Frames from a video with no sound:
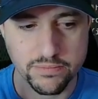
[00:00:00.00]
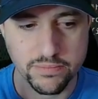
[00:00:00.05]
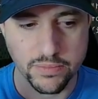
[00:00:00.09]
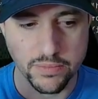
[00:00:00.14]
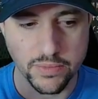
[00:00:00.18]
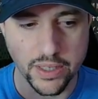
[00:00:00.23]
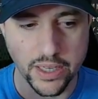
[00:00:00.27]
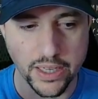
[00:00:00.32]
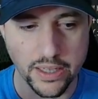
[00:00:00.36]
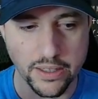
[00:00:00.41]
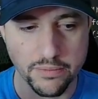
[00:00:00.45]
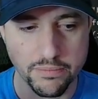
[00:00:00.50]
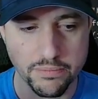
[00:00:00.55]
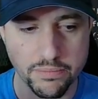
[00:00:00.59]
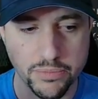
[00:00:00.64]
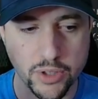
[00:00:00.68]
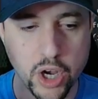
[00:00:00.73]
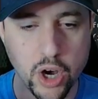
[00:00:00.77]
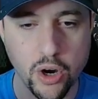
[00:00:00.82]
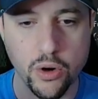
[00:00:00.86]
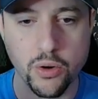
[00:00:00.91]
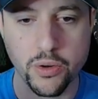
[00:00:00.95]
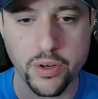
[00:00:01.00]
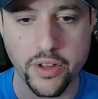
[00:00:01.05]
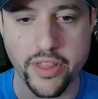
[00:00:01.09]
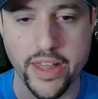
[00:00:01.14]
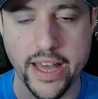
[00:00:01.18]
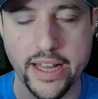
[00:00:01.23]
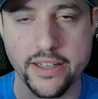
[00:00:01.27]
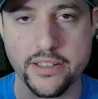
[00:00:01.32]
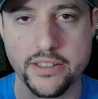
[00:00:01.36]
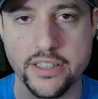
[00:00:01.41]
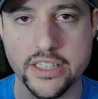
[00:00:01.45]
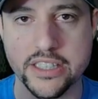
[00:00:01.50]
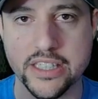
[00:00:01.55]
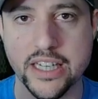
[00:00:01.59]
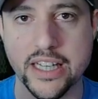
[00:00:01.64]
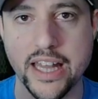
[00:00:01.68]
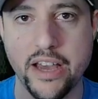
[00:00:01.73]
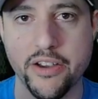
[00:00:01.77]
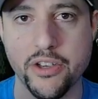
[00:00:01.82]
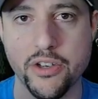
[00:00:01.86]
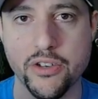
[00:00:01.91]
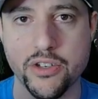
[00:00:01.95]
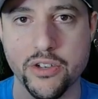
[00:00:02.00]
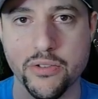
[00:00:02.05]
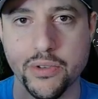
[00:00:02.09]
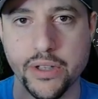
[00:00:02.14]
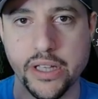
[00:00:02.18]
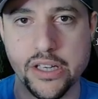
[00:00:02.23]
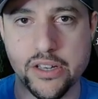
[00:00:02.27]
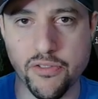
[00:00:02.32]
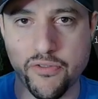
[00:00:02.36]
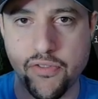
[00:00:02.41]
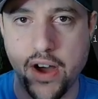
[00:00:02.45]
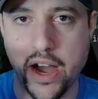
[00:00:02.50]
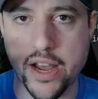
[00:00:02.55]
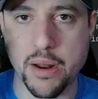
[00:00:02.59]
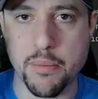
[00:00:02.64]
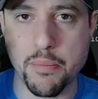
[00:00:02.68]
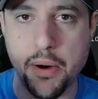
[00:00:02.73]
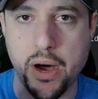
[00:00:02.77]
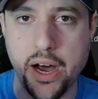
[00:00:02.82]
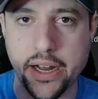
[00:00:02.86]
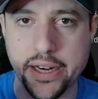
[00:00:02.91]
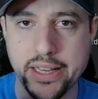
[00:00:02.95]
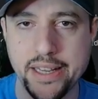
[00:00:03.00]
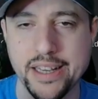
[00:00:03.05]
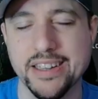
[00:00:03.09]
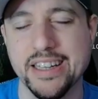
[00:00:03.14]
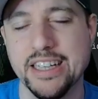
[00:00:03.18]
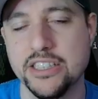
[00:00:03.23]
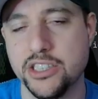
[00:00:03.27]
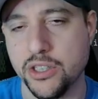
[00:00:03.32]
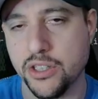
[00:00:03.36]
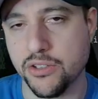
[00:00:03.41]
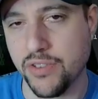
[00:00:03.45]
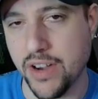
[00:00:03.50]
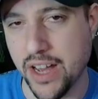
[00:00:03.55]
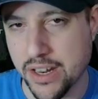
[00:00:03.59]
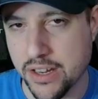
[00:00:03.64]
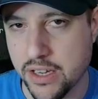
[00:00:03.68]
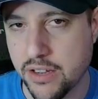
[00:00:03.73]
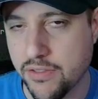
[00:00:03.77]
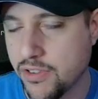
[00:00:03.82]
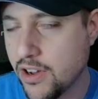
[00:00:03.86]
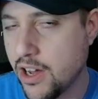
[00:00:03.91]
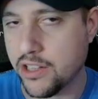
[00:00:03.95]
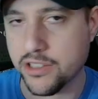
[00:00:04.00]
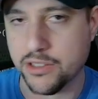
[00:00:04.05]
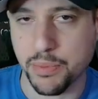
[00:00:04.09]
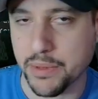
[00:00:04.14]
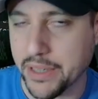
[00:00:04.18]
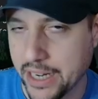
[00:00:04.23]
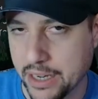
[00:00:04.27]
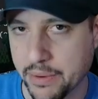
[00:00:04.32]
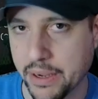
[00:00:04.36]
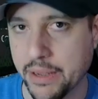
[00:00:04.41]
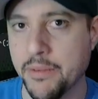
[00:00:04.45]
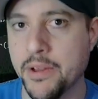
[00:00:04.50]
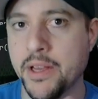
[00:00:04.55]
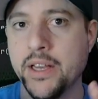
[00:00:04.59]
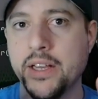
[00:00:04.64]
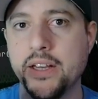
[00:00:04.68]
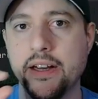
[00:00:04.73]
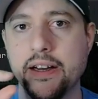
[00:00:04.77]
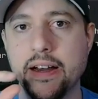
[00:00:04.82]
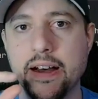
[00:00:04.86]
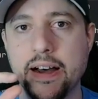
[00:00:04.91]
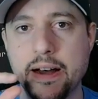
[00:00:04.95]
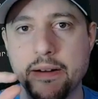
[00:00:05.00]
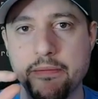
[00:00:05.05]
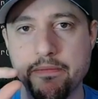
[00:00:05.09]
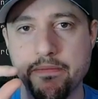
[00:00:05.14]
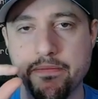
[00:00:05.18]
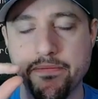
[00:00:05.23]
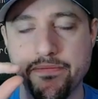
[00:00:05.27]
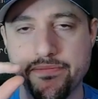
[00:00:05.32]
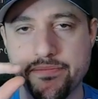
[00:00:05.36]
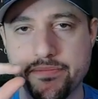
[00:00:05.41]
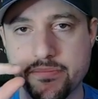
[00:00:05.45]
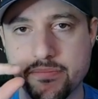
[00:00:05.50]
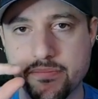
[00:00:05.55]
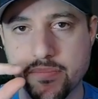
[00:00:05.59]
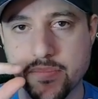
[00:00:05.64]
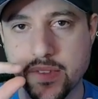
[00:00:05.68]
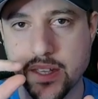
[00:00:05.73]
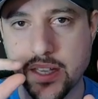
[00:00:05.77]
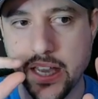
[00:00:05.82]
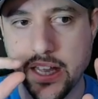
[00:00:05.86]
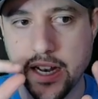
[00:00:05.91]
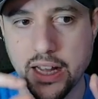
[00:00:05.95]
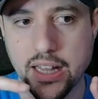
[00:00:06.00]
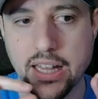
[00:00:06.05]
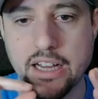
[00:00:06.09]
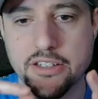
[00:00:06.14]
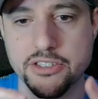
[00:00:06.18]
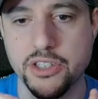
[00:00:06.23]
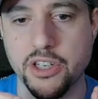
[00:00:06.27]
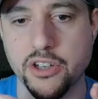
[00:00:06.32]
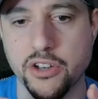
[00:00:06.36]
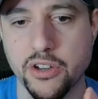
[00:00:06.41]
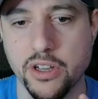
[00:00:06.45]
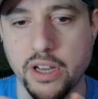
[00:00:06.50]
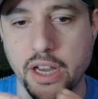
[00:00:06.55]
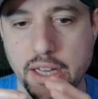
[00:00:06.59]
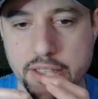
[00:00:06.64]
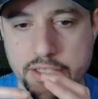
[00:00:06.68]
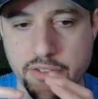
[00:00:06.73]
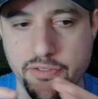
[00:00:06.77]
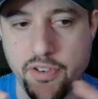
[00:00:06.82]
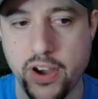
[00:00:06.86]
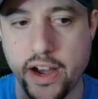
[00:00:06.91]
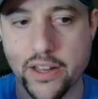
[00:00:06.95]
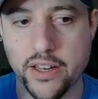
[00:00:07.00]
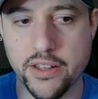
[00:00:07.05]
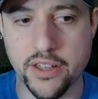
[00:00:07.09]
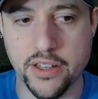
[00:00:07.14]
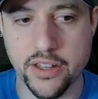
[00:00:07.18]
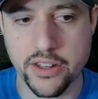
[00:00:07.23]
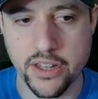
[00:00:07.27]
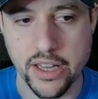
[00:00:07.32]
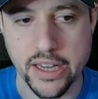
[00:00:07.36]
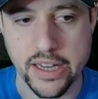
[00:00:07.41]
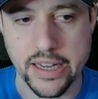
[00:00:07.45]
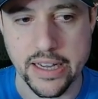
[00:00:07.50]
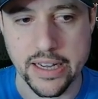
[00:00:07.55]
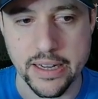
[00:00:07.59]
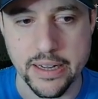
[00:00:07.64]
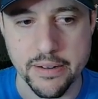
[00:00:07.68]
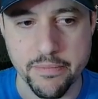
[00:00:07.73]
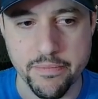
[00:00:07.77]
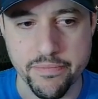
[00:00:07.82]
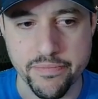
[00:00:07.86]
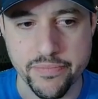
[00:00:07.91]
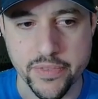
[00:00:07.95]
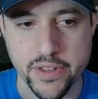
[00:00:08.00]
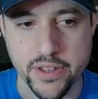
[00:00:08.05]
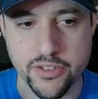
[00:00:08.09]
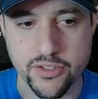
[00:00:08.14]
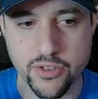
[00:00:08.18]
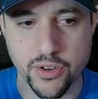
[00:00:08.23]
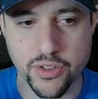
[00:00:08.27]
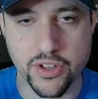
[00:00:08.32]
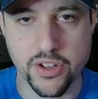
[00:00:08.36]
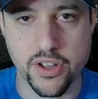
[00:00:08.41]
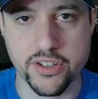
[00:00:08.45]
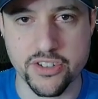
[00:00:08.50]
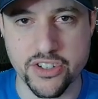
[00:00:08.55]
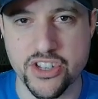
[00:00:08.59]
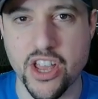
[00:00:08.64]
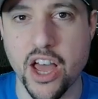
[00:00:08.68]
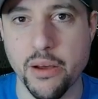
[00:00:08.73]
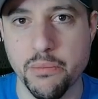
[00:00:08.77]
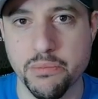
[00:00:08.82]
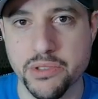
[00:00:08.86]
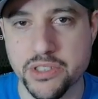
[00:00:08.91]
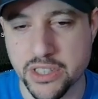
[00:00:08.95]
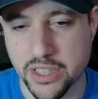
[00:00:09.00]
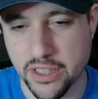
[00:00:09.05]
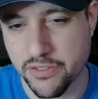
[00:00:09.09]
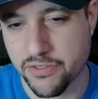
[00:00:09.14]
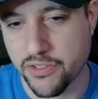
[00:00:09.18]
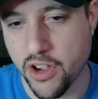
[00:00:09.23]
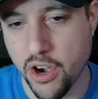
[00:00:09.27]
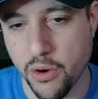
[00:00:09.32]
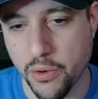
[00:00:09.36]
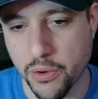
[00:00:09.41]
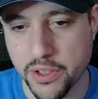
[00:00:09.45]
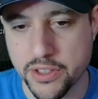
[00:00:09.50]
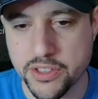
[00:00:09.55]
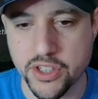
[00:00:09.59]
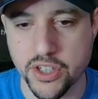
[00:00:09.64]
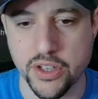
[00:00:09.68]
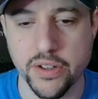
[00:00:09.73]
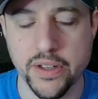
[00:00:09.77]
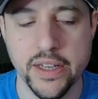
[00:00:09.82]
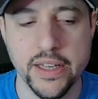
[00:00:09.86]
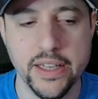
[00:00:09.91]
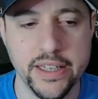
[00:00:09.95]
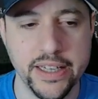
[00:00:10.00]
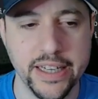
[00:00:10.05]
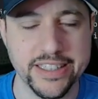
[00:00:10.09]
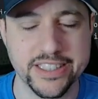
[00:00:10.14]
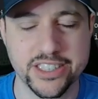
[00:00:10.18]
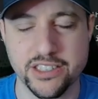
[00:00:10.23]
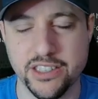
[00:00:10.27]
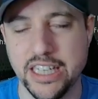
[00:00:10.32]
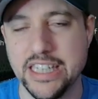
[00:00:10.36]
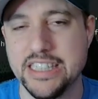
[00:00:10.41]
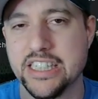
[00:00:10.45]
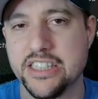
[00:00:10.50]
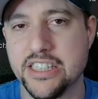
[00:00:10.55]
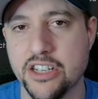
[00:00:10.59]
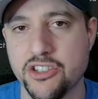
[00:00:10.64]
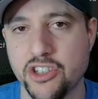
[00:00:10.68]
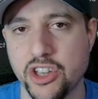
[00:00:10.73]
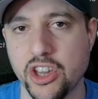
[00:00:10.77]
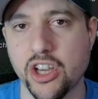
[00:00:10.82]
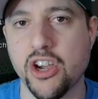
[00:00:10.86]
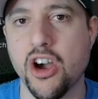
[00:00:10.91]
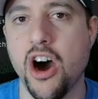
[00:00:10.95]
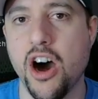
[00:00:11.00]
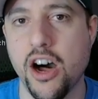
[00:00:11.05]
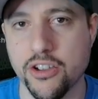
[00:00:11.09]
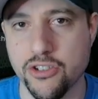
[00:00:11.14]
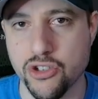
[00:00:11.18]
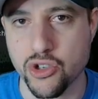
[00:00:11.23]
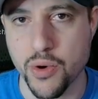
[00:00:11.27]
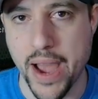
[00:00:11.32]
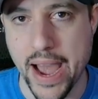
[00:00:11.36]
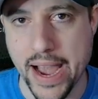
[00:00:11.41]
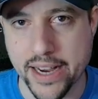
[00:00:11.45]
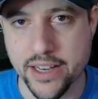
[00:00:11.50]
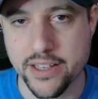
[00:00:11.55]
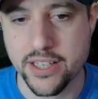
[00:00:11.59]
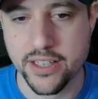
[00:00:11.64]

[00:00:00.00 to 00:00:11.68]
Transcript: uh, code that doesn't allow you to really define a body unless you define default. But anyway, um, it allows you to uh, define uh, sort of the stubs of code. So it's it's essentially the contract